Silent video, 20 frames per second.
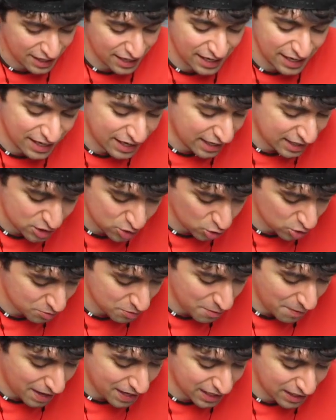It shows
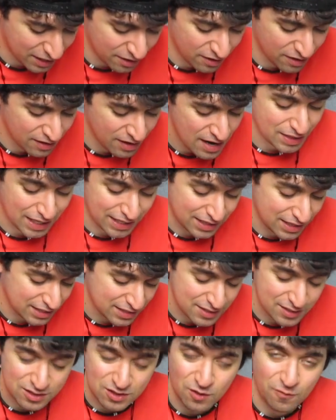me right here that
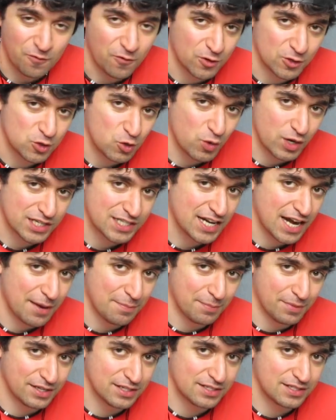this is the first question
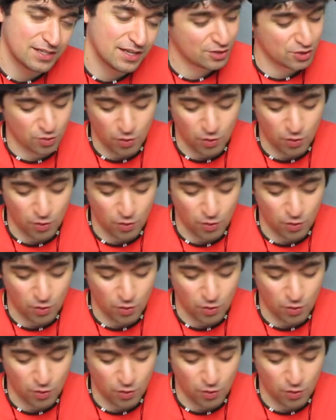I missed.